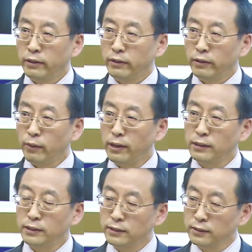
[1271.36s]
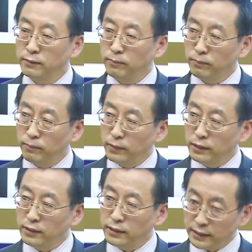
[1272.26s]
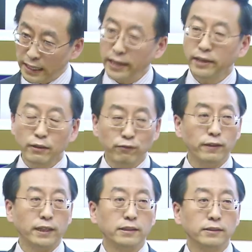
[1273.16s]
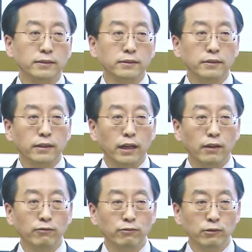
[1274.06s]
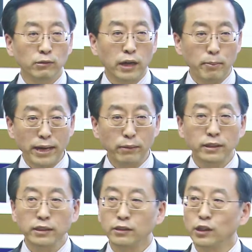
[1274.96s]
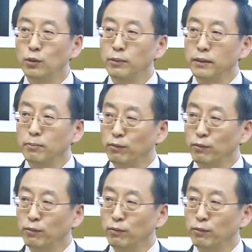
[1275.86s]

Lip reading: Whereas in the second phase of American economy,